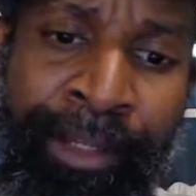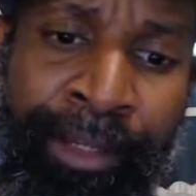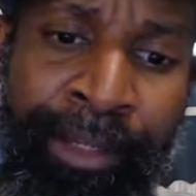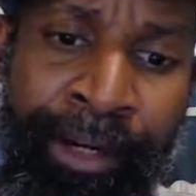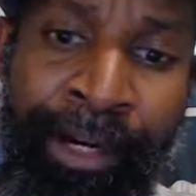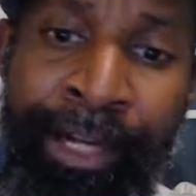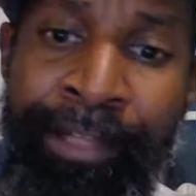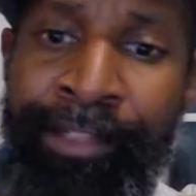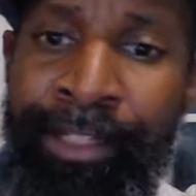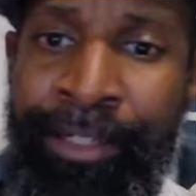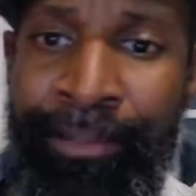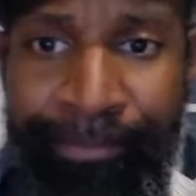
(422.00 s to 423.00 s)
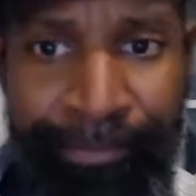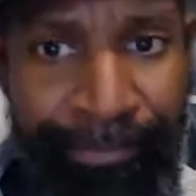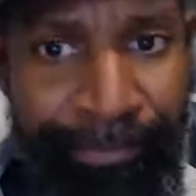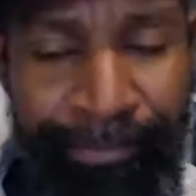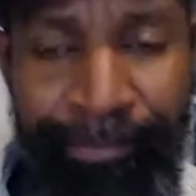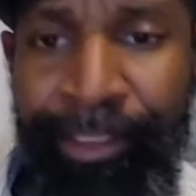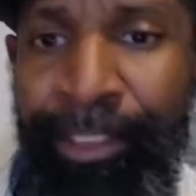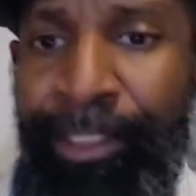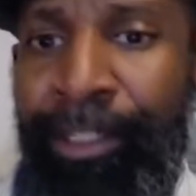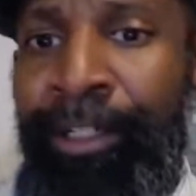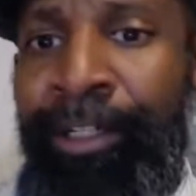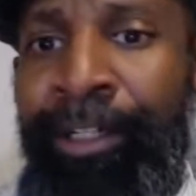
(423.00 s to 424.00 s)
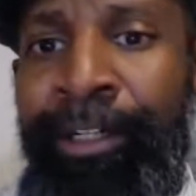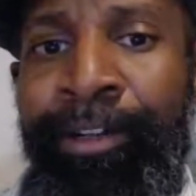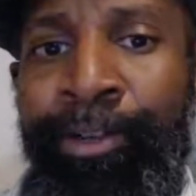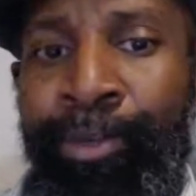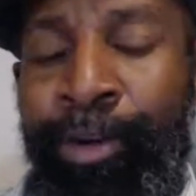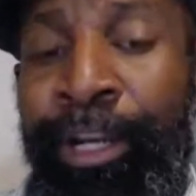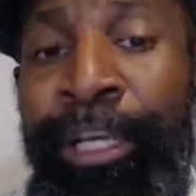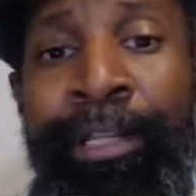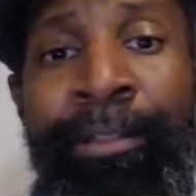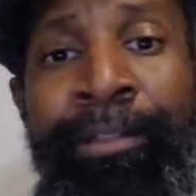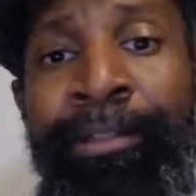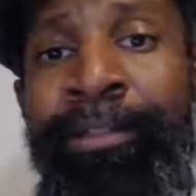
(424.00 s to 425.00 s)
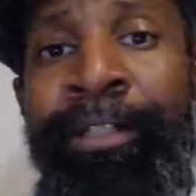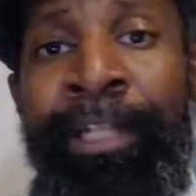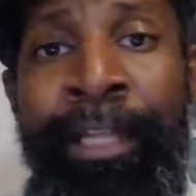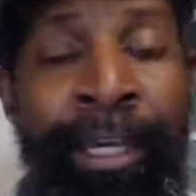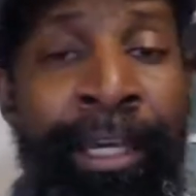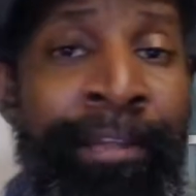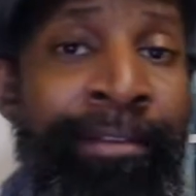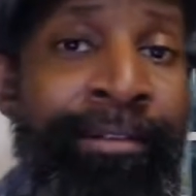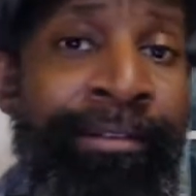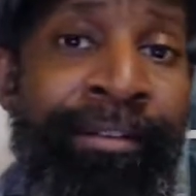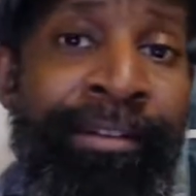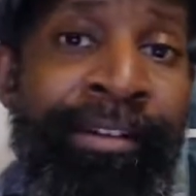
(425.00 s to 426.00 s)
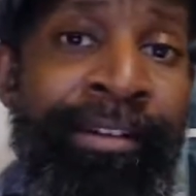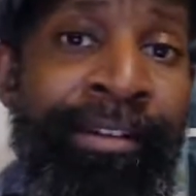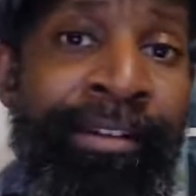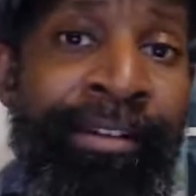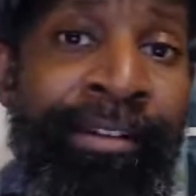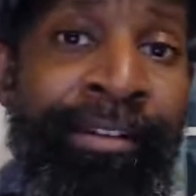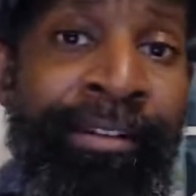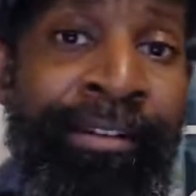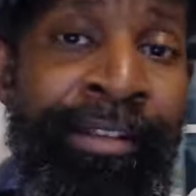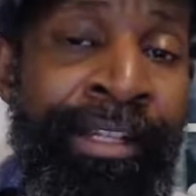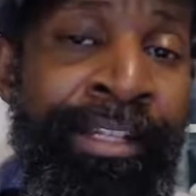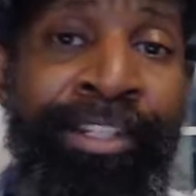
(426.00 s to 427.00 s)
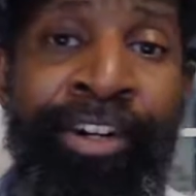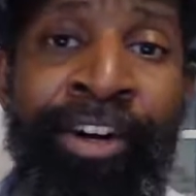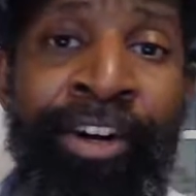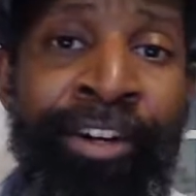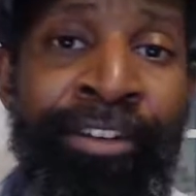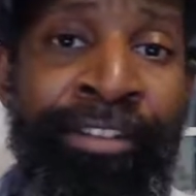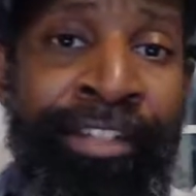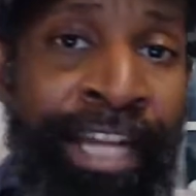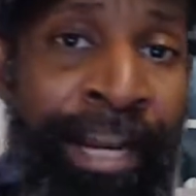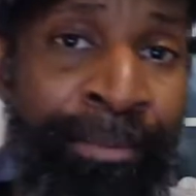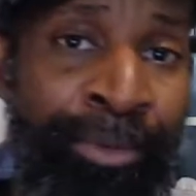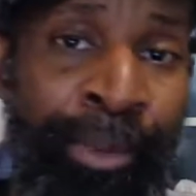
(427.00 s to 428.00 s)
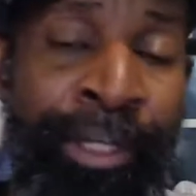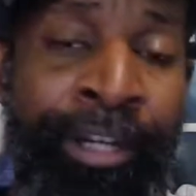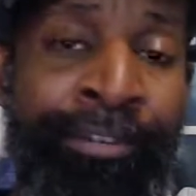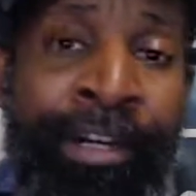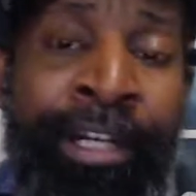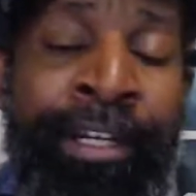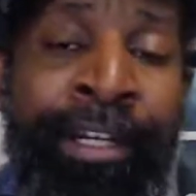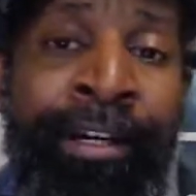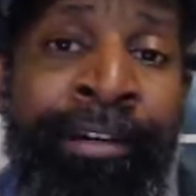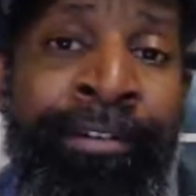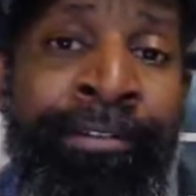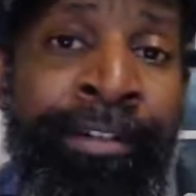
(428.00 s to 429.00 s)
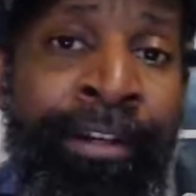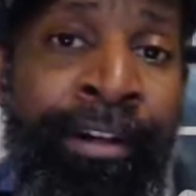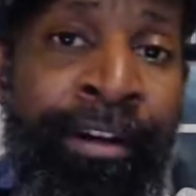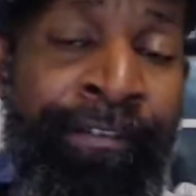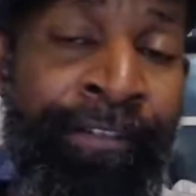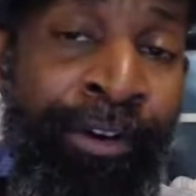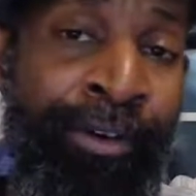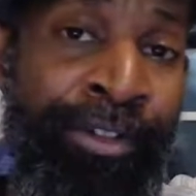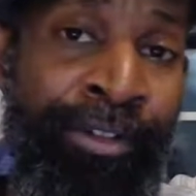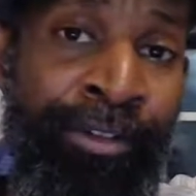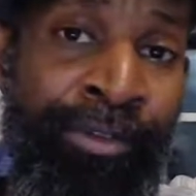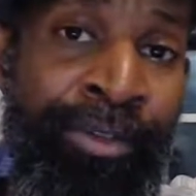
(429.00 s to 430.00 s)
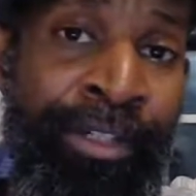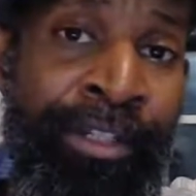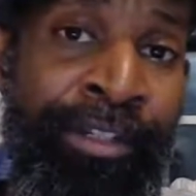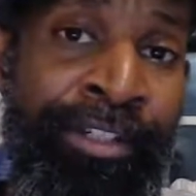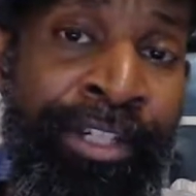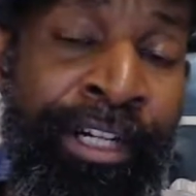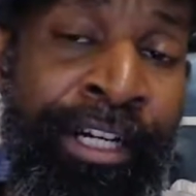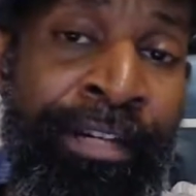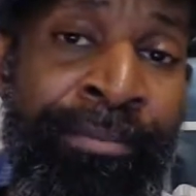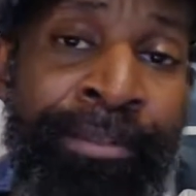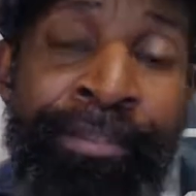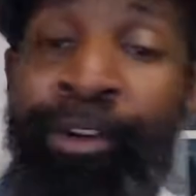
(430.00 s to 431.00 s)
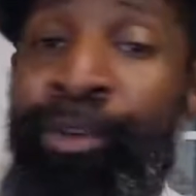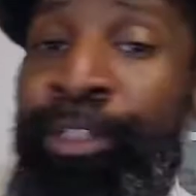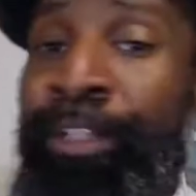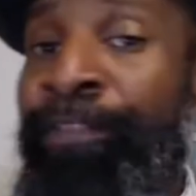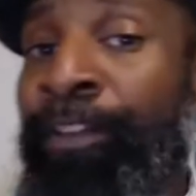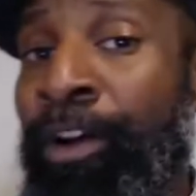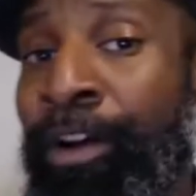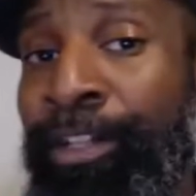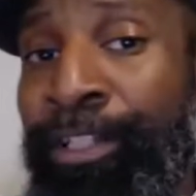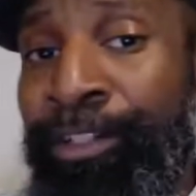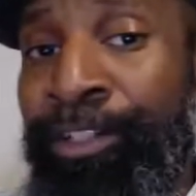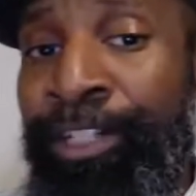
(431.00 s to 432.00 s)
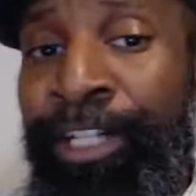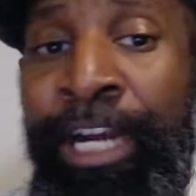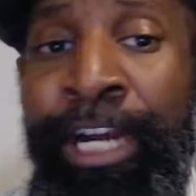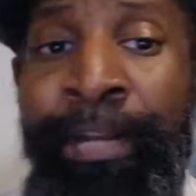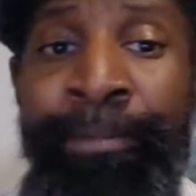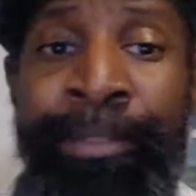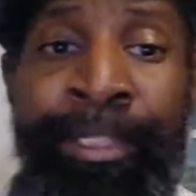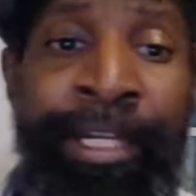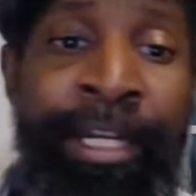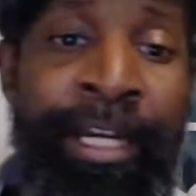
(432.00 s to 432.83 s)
All right, so great. Again, these are the times we're in right now. Folks are losing their jobs, folks have lost their jobs.